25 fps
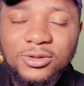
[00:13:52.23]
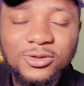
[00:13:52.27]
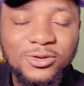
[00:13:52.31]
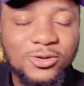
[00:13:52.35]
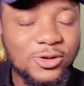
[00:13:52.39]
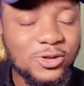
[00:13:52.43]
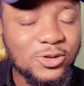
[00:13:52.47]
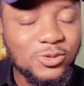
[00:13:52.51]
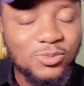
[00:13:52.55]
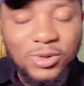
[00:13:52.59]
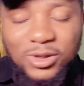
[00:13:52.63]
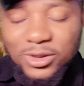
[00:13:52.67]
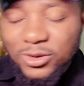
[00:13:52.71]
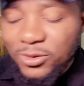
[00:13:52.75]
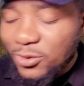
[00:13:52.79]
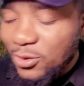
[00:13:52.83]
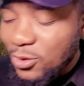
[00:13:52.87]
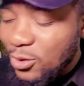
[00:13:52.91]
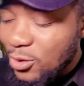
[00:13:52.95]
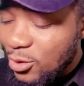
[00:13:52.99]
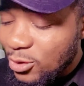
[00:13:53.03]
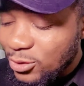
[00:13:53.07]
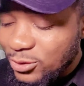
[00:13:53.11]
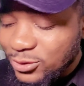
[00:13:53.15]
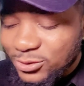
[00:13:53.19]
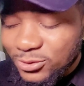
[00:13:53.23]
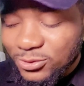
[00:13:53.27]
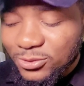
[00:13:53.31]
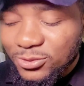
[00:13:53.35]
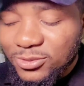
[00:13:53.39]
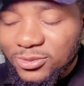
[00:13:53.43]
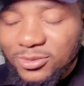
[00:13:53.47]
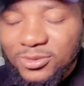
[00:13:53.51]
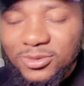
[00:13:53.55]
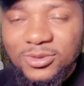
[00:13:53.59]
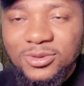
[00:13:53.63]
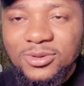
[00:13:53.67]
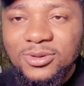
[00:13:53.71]
Just want to hustle.
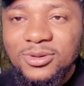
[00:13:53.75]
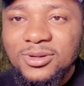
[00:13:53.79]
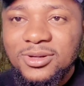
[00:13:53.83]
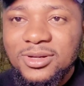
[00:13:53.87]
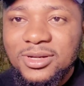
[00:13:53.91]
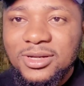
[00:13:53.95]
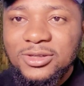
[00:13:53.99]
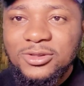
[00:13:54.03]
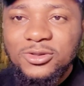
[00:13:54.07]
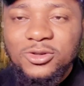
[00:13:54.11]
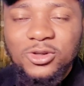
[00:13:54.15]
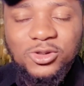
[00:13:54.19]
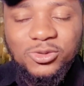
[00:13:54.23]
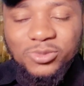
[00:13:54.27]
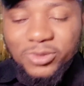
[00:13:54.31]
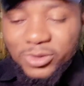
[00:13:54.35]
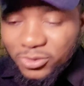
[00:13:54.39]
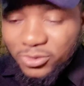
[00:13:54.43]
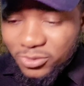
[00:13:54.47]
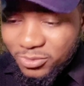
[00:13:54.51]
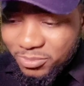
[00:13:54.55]
Just want